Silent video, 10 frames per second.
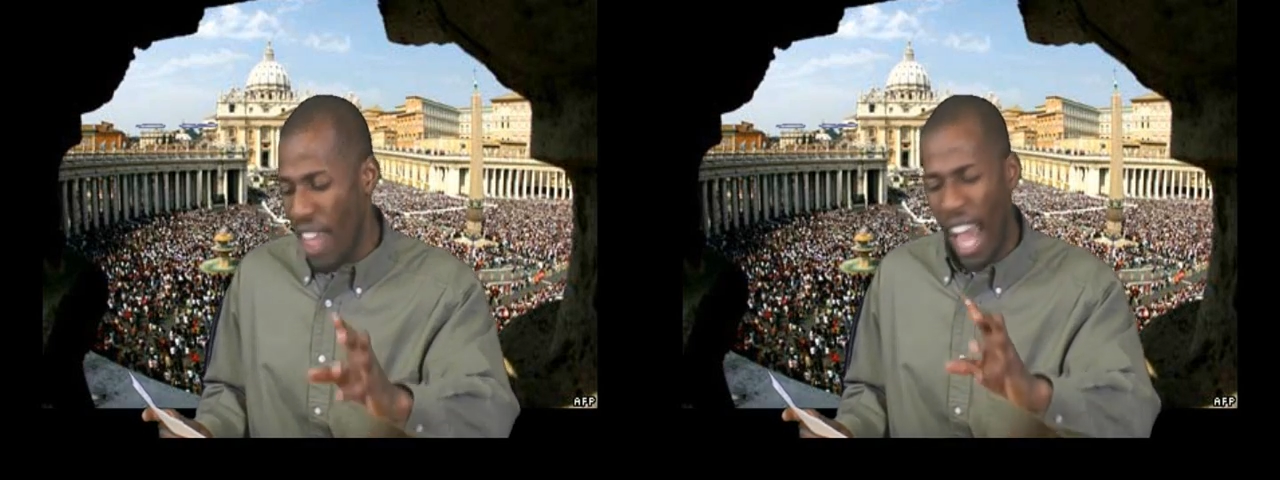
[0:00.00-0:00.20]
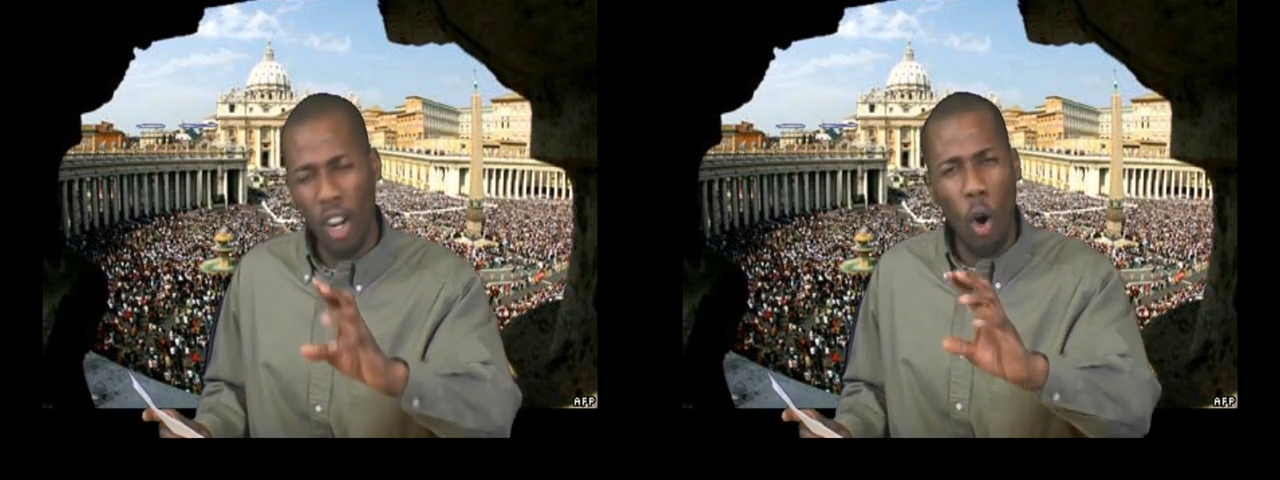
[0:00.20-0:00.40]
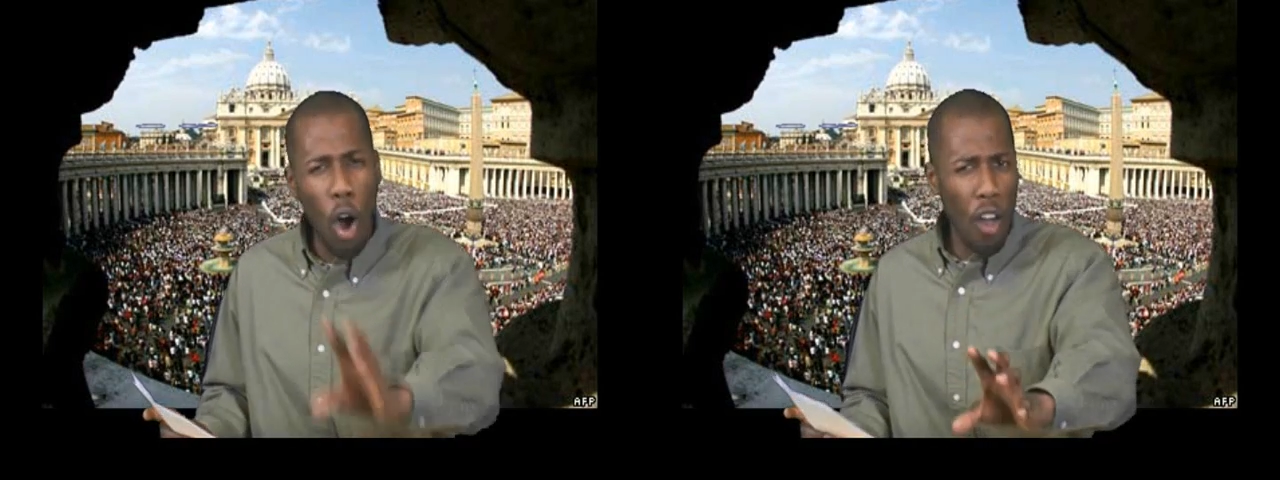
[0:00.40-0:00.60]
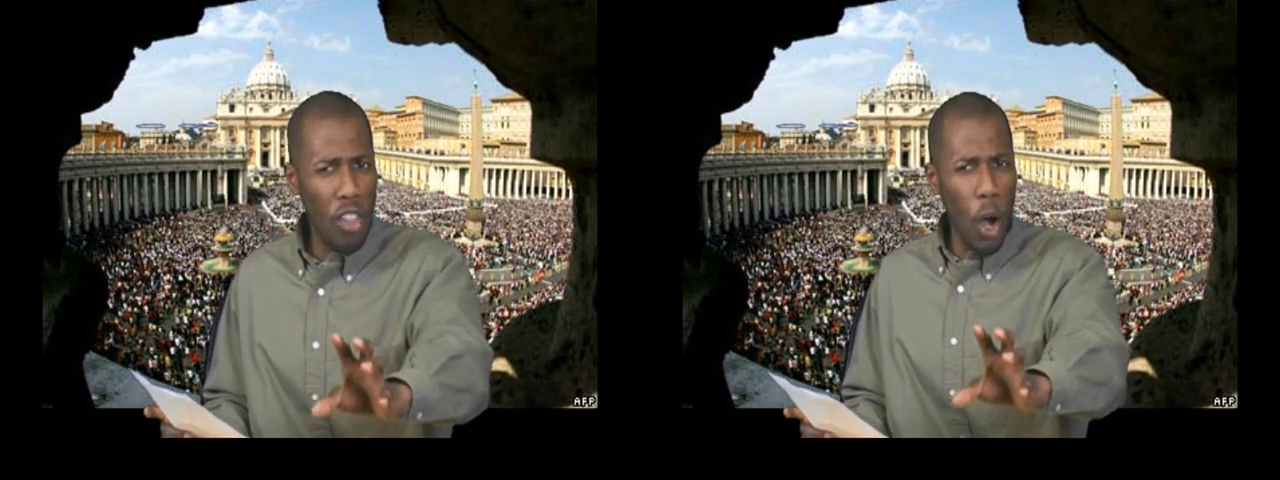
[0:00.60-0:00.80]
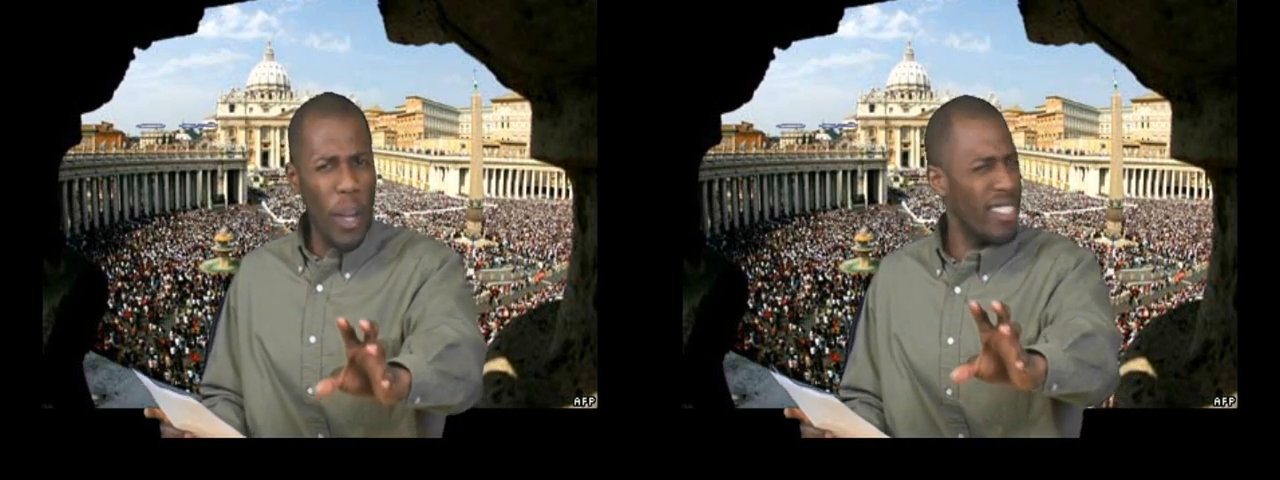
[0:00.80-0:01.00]
that,
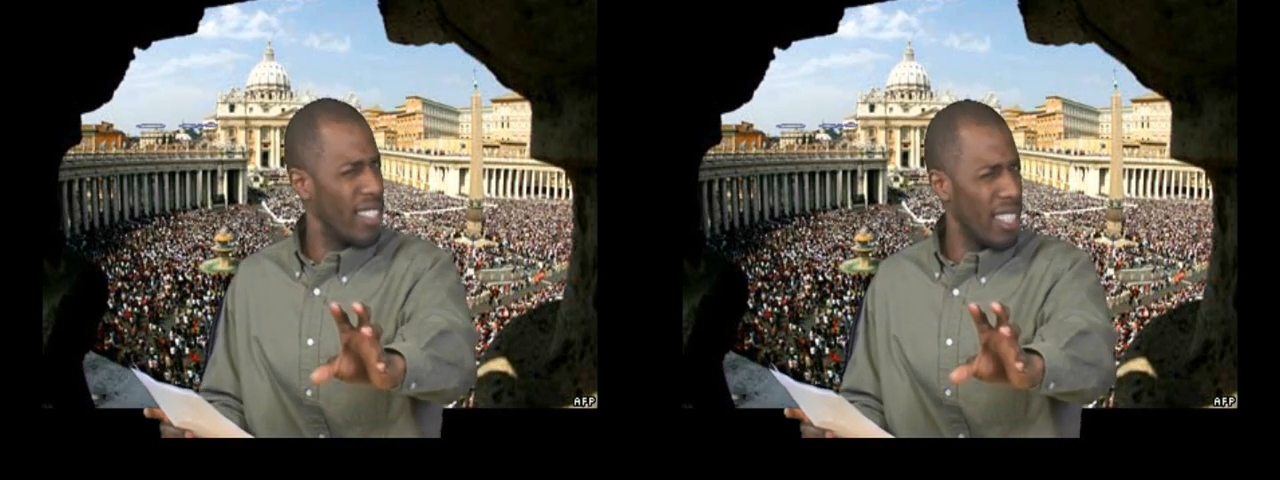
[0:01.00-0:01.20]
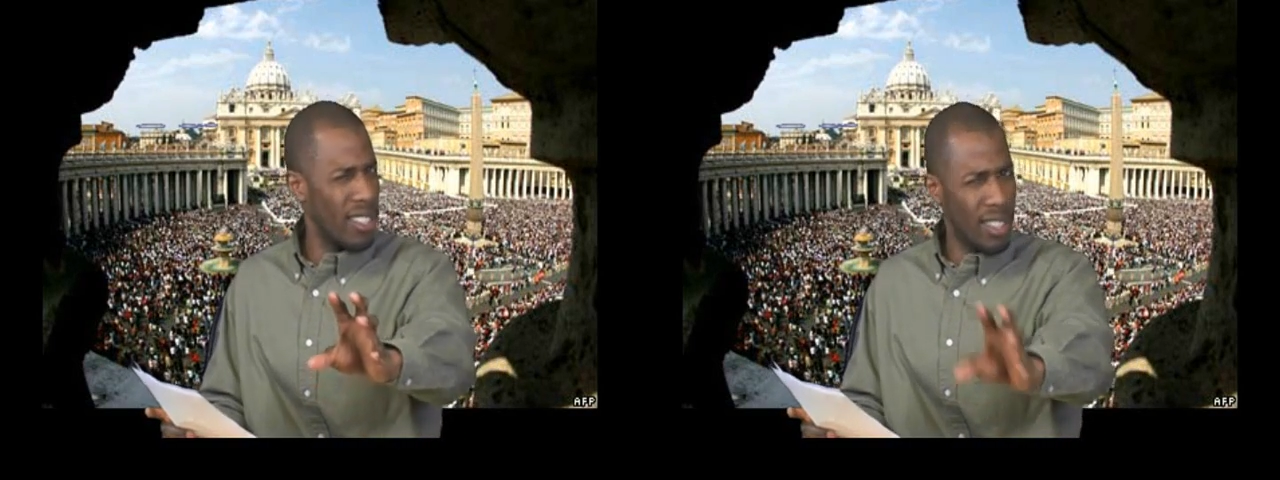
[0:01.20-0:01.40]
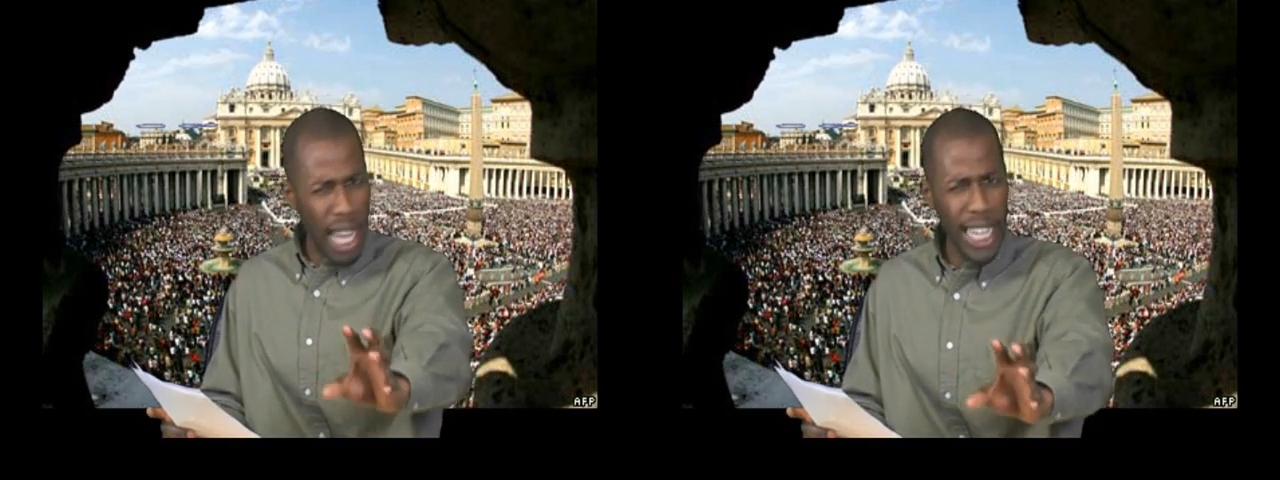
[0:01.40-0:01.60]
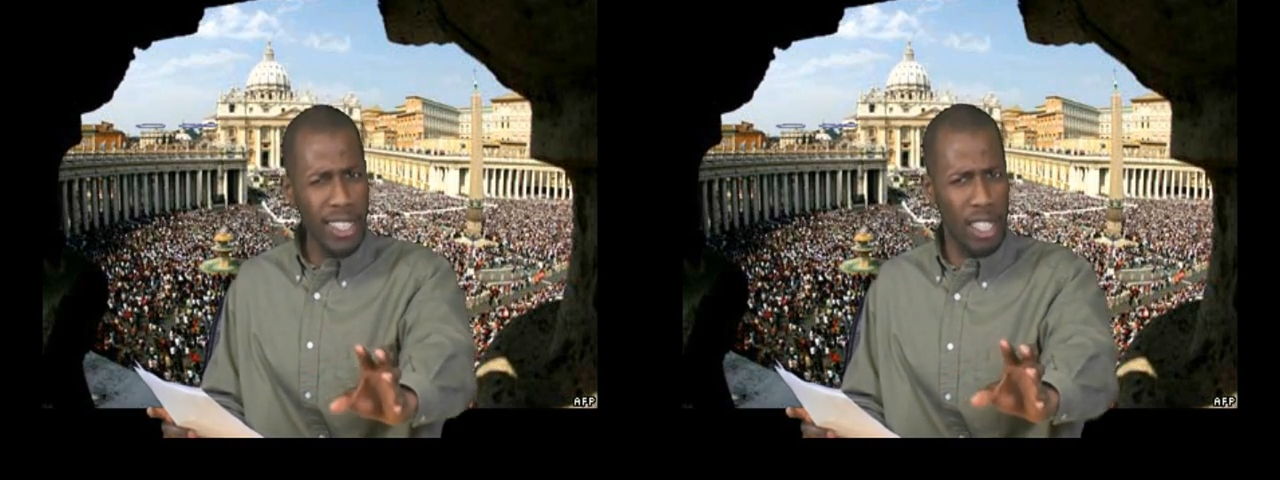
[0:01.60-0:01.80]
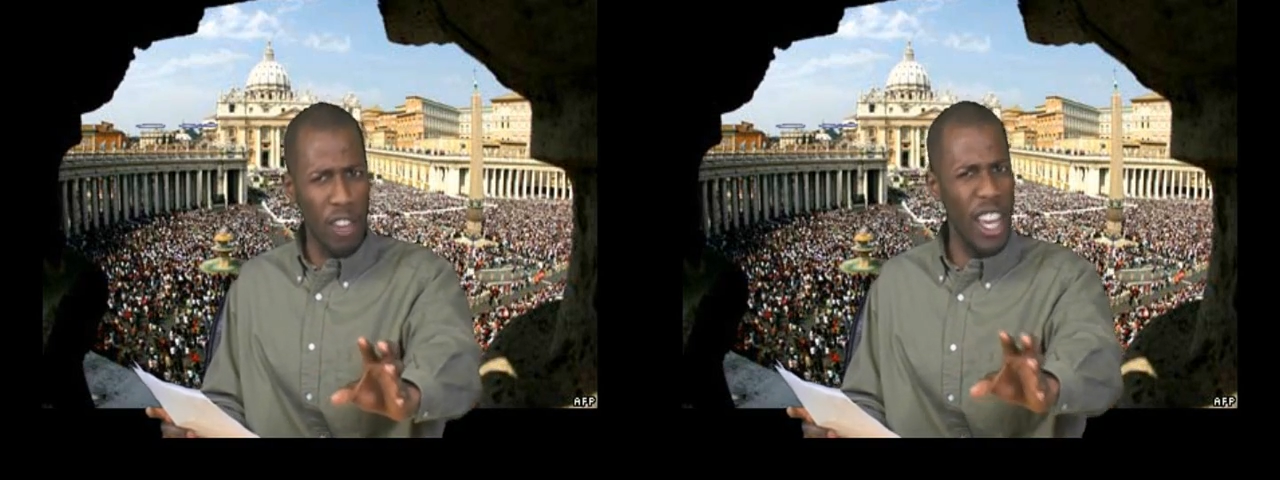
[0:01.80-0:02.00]
although is
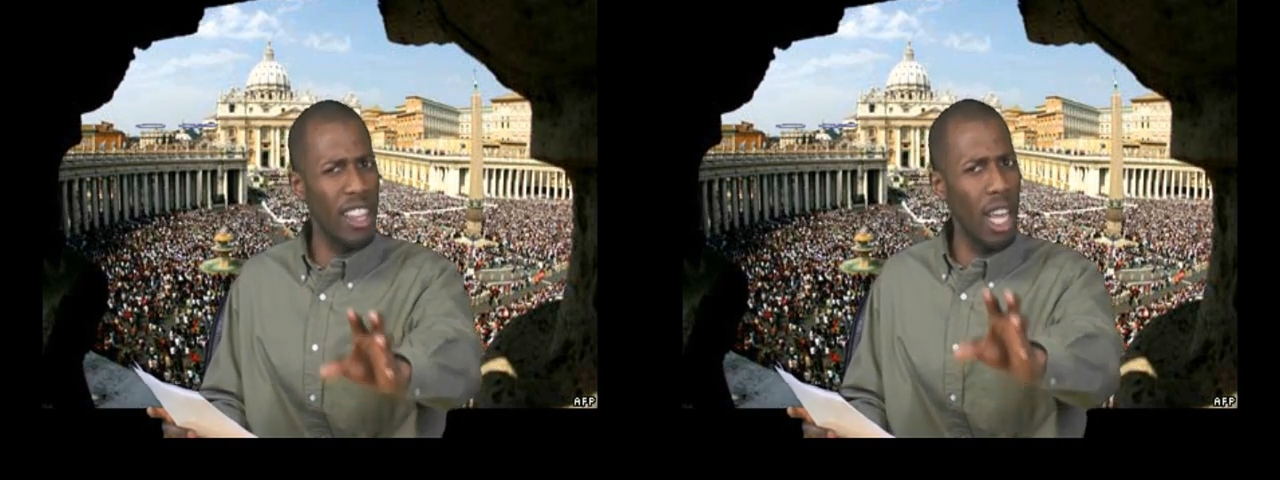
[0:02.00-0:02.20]
decisive